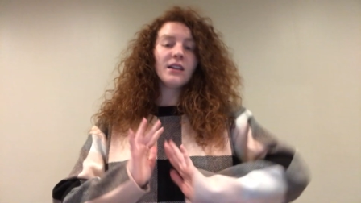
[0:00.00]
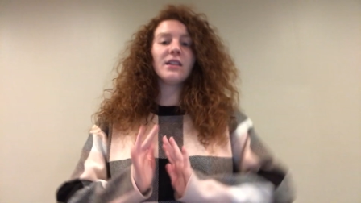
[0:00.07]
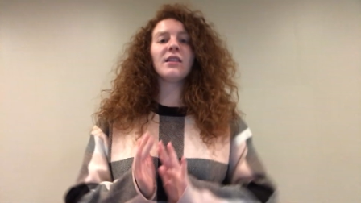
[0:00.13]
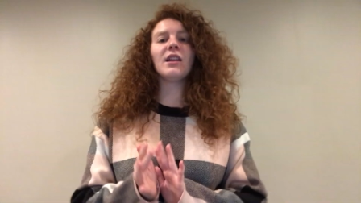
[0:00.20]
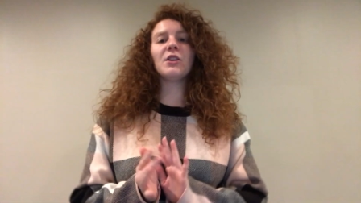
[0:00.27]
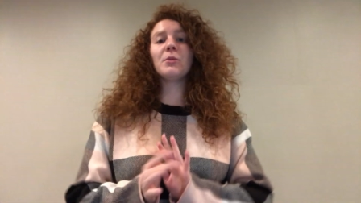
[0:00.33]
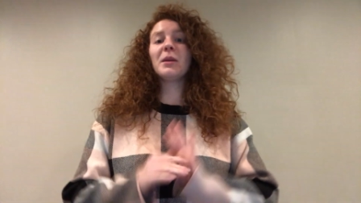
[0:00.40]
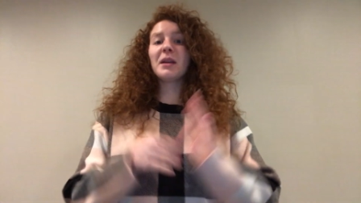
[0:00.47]
And
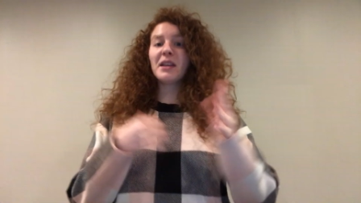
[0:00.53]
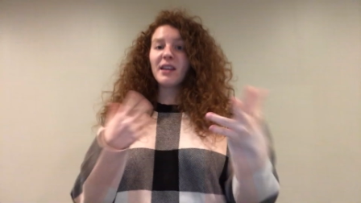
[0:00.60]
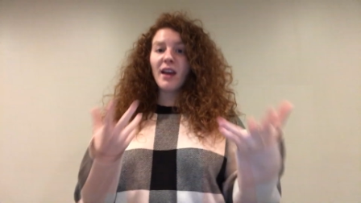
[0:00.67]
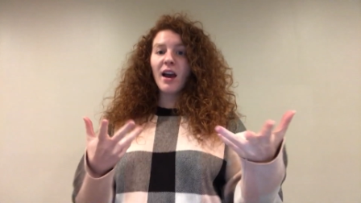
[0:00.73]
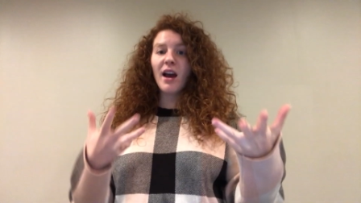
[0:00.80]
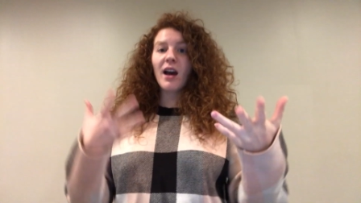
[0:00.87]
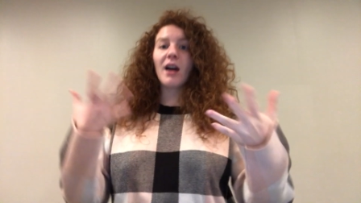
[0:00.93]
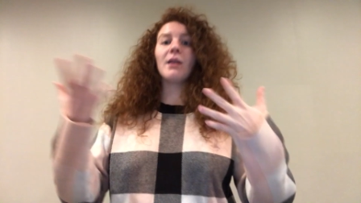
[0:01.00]
then you'd be like,
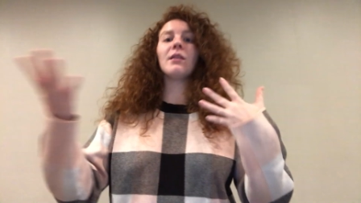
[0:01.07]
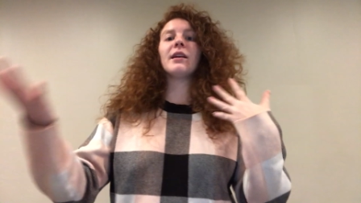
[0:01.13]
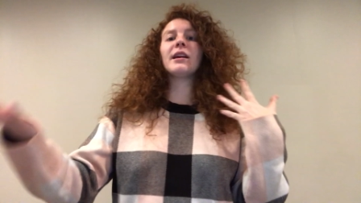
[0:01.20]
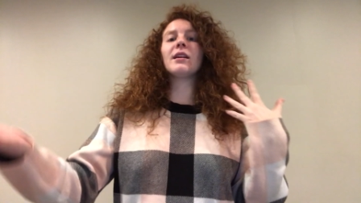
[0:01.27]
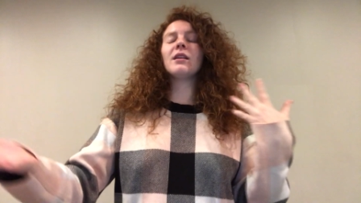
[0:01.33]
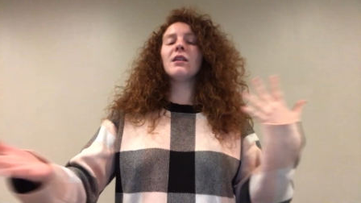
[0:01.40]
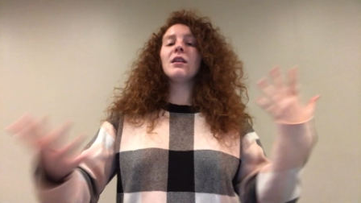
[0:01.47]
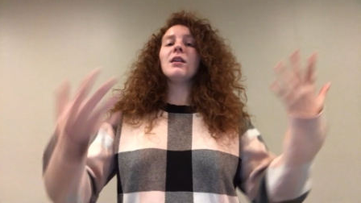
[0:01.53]
yeah,
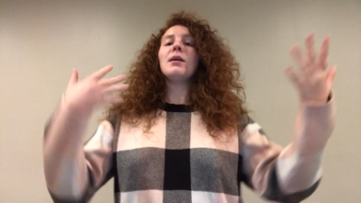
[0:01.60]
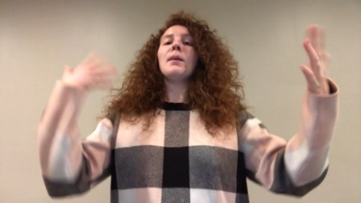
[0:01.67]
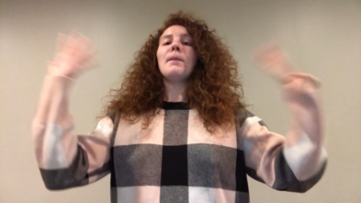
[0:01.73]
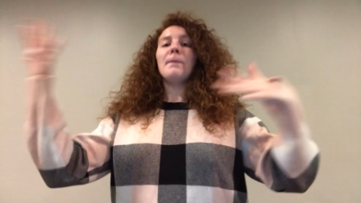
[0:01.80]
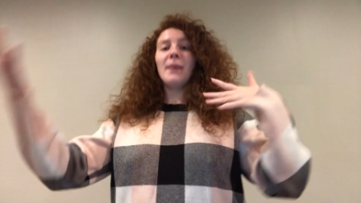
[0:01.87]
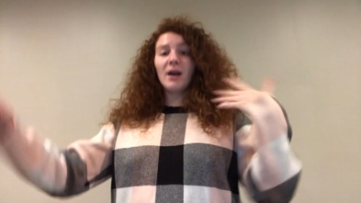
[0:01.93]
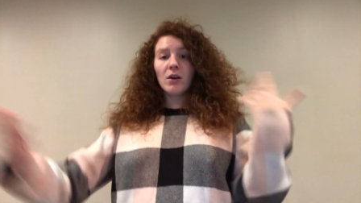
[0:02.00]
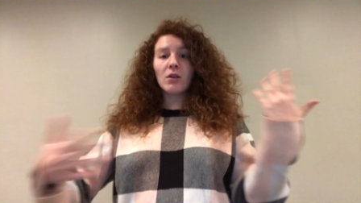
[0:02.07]
like
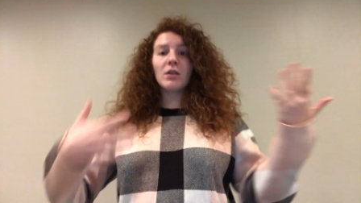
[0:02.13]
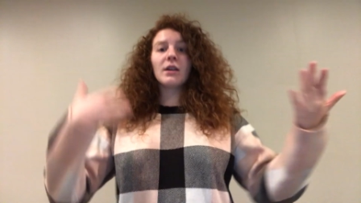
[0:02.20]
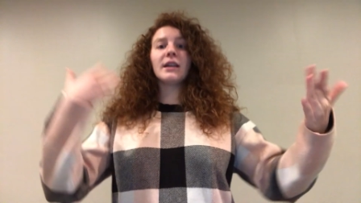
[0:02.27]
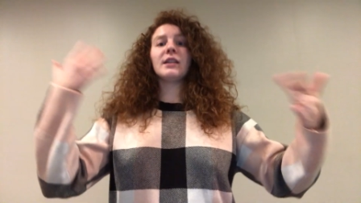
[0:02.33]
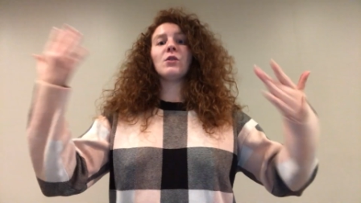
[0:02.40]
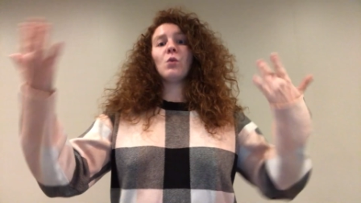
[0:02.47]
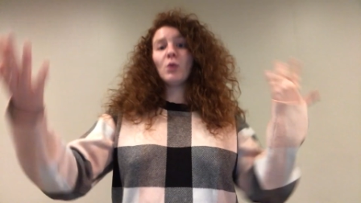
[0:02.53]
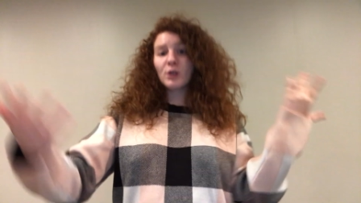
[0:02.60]
milk
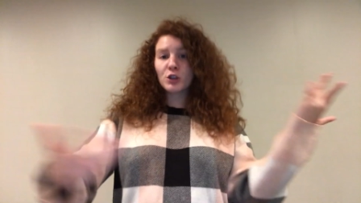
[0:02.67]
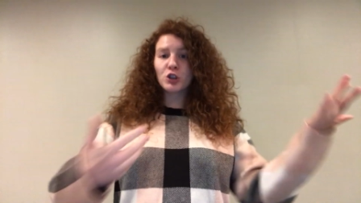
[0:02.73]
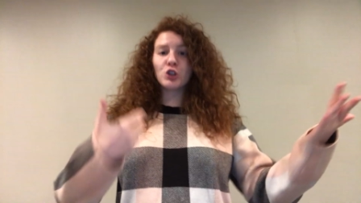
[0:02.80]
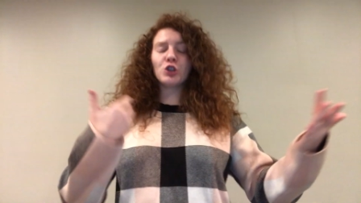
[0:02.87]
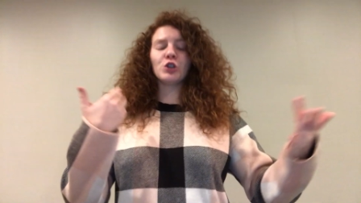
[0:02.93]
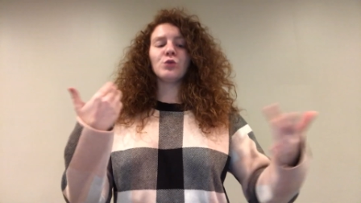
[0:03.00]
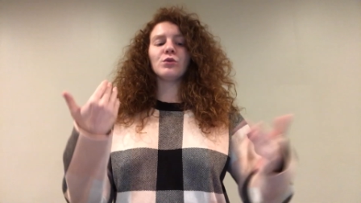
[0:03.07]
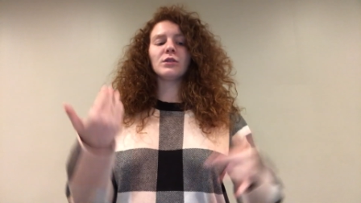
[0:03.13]
and
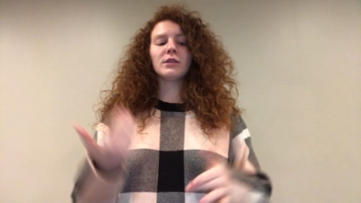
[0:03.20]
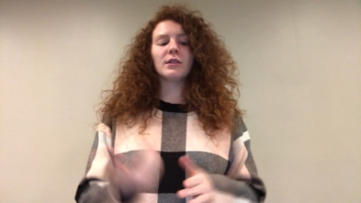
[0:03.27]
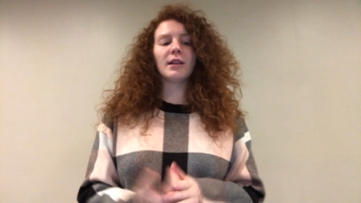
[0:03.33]
orange juice.